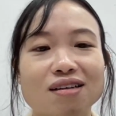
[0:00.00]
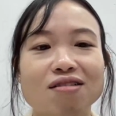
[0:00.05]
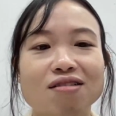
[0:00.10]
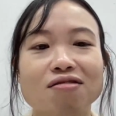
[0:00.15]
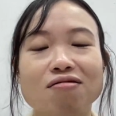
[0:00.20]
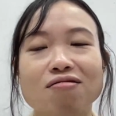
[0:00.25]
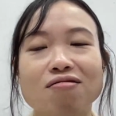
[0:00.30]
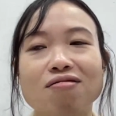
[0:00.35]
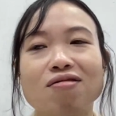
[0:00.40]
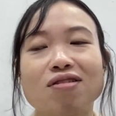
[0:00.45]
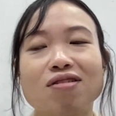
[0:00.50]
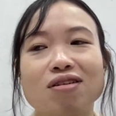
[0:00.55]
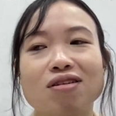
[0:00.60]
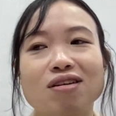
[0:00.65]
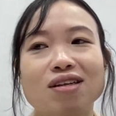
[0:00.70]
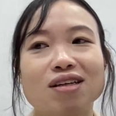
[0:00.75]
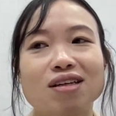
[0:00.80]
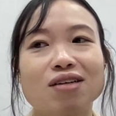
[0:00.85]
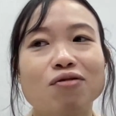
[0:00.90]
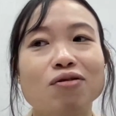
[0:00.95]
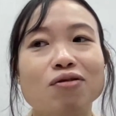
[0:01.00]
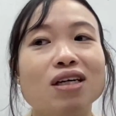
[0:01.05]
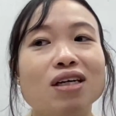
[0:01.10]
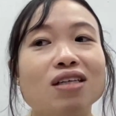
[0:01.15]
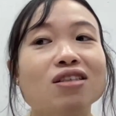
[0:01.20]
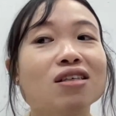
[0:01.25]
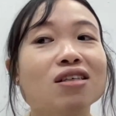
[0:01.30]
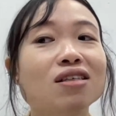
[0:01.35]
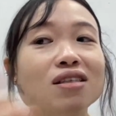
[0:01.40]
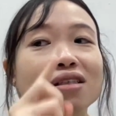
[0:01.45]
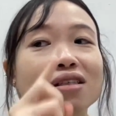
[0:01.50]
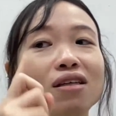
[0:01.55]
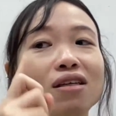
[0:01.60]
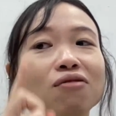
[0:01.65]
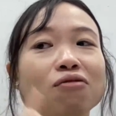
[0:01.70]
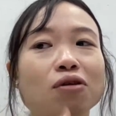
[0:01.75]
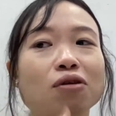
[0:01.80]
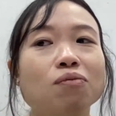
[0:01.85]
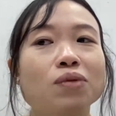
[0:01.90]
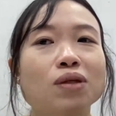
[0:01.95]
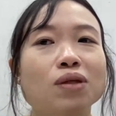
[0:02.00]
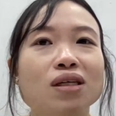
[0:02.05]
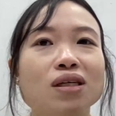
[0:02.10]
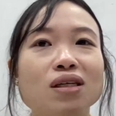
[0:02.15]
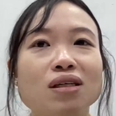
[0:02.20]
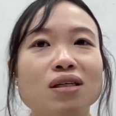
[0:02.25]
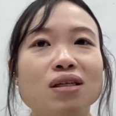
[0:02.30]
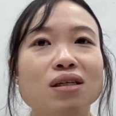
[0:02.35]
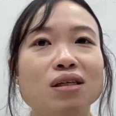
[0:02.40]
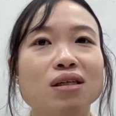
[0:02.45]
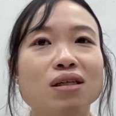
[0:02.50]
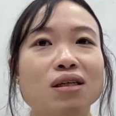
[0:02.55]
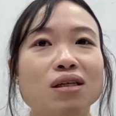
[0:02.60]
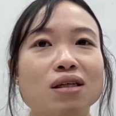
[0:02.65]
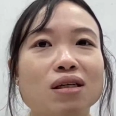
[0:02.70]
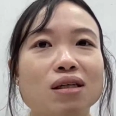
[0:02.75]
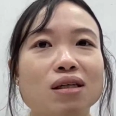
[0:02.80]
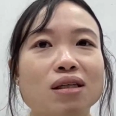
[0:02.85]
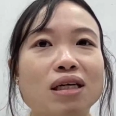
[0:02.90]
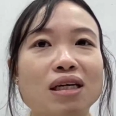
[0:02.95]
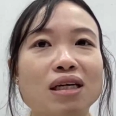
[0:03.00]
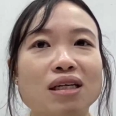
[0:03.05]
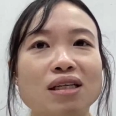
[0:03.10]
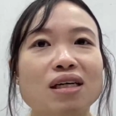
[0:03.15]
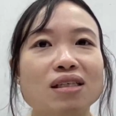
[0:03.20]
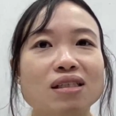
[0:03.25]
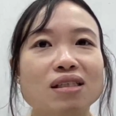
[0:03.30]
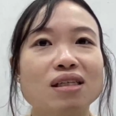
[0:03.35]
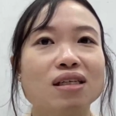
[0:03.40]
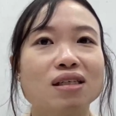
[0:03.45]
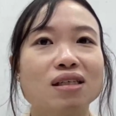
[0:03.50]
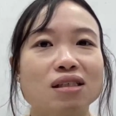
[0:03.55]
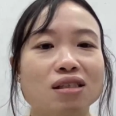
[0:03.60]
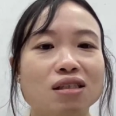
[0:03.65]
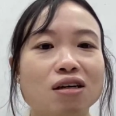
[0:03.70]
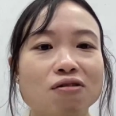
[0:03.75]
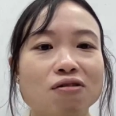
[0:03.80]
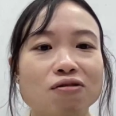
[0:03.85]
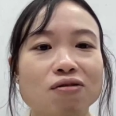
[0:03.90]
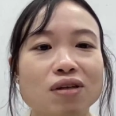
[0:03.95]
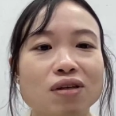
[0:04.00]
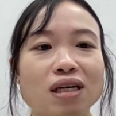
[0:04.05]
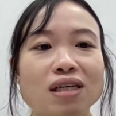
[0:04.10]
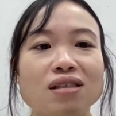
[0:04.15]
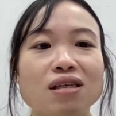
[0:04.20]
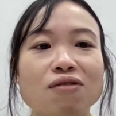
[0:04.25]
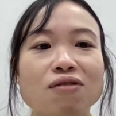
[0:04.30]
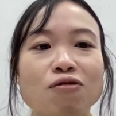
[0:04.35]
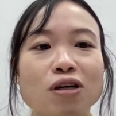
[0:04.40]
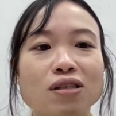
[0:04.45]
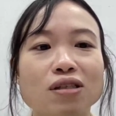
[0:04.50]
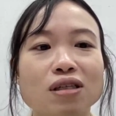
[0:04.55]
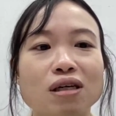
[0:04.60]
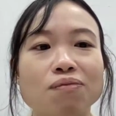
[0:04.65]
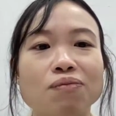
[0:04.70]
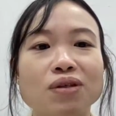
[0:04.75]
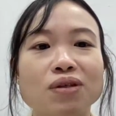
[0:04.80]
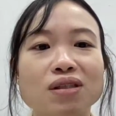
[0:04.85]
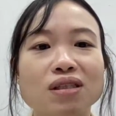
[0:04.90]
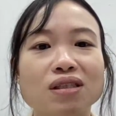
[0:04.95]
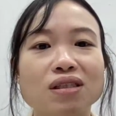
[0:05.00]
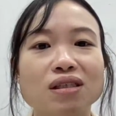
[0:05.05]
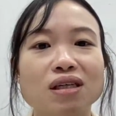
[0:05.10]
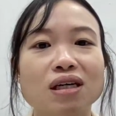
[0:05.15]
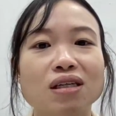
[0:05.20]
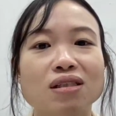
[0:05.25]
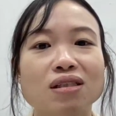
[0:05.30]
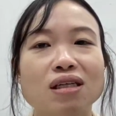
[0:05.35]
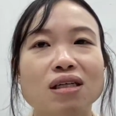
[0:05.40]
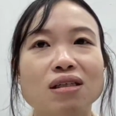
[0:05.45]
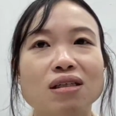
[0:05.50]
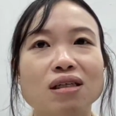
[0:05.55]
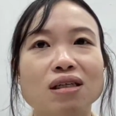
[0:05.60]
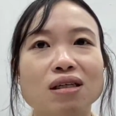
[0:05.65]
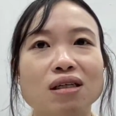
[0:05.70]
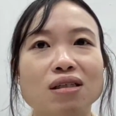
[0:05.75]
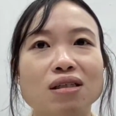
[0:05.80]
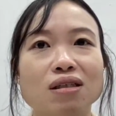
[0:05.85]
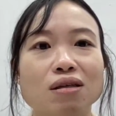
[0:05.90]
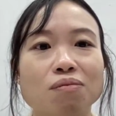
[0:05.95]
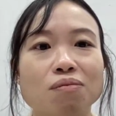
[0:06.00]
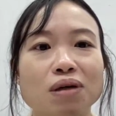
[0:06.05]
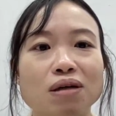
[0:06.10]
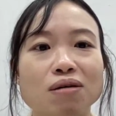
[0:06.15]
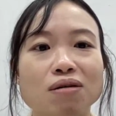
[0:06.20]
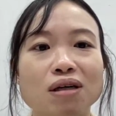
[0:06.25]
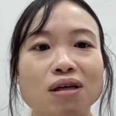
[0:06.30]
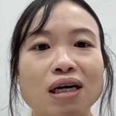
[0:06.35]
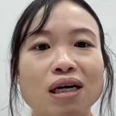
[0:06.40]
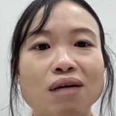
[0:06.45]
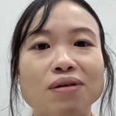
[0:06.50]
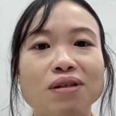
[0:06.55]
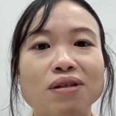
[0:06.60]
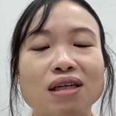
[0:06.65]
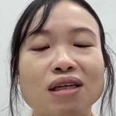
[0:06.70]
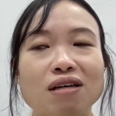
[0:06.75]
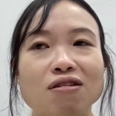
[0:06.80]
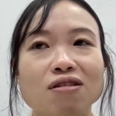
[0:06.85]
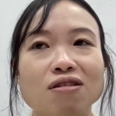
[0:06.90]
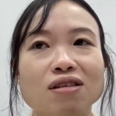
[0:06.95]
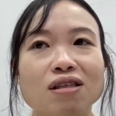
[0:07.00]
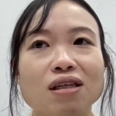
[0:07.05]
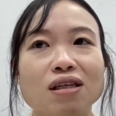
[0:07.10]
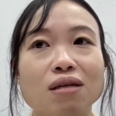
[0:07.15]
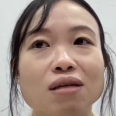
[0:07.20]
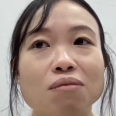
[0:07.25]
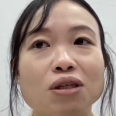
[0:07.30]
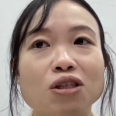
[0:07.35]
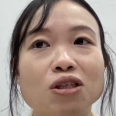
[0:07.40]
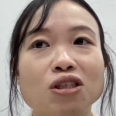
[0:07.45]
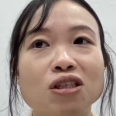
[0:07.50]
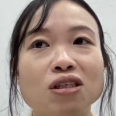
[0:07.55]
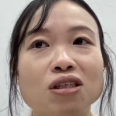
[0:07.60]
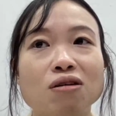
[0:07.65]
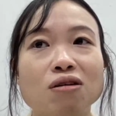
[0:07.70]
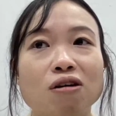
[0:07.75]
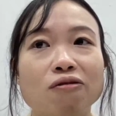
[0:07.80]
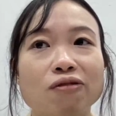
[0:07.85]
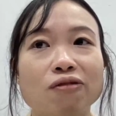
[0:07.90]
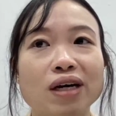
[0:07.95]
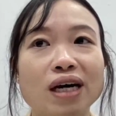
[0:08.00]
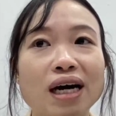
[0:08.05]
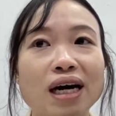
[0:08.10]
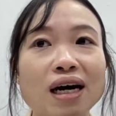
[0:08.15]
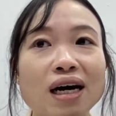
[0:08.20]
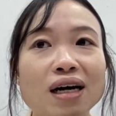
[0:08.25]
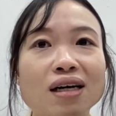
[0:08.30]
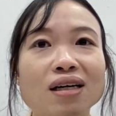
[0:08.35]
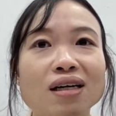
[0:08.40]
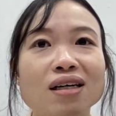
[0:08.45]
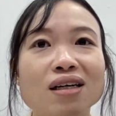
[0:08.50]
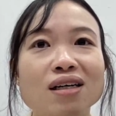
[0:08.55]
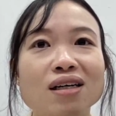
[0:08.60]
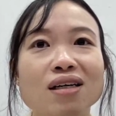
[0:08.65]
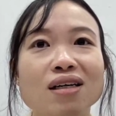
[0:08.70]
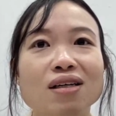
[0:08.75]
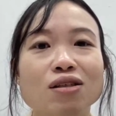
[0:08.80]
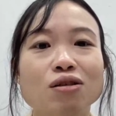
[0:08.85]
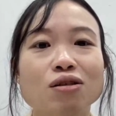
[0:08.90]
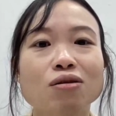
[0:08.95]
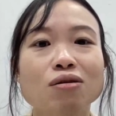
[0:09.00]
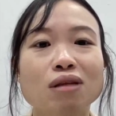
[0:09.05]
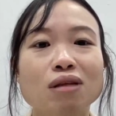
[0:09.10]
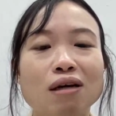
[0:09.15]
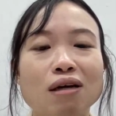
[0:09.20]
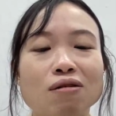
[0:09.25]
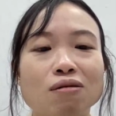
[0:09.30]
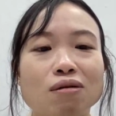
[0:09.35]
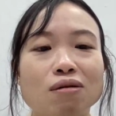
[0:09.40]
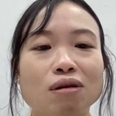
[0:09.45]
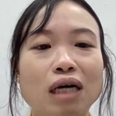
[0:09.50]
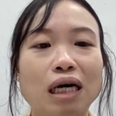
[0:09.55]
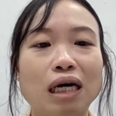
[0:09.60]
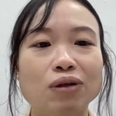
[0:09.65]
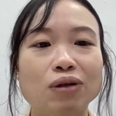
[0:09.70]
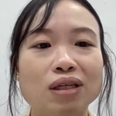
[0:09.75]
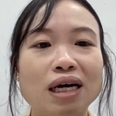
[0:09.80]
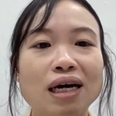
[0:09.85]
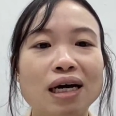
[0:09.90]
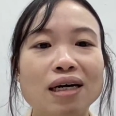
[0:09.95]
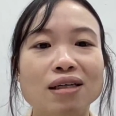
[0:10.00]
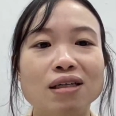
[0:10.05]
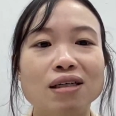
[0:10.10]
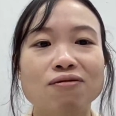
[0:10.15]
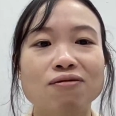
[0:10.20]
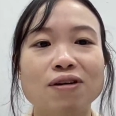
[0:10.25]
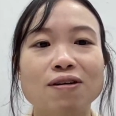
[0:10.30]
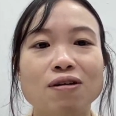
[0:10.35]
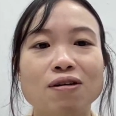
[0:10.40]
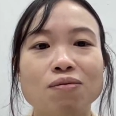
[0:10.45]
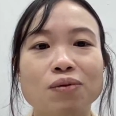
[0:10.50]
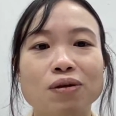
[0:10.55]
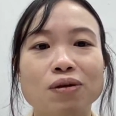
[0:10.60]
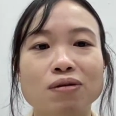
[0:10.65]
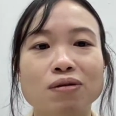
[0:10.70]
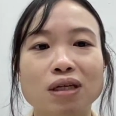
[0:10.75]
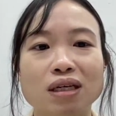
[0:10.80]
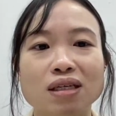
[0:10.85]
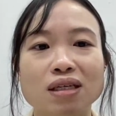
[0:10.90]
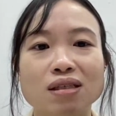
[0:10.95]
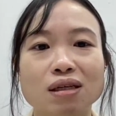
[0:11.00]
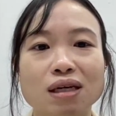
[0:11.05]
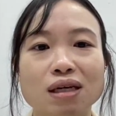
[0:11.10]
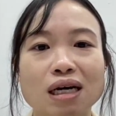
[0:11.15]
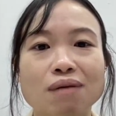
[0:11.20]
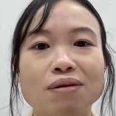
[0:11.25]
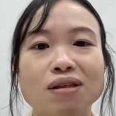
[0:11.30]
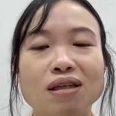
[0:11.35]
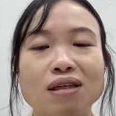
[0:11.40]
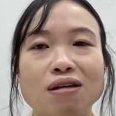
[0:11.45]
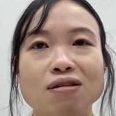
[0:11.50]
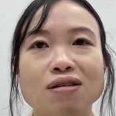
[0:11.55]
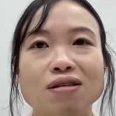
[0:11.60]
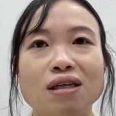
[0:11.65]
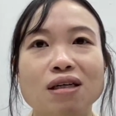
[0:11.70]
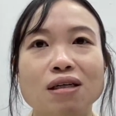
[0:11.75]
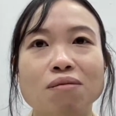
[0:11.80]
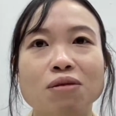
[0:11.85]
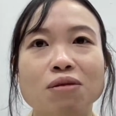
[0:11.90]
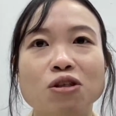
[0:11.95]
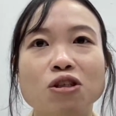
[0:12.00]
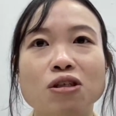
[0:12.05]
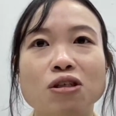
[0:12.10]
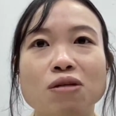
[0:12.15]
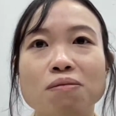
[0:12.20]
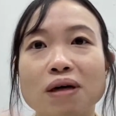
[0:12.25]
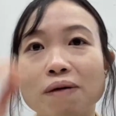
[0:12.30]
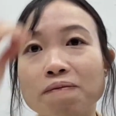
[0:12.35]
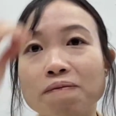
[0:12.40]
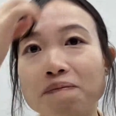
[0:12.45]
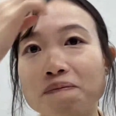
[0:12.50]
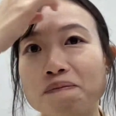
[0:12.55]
No, we can just see from the data set itself. Like say, for example, this case study is about carbon dioxide emission of car. So now our target variable is carbon dioxide emission.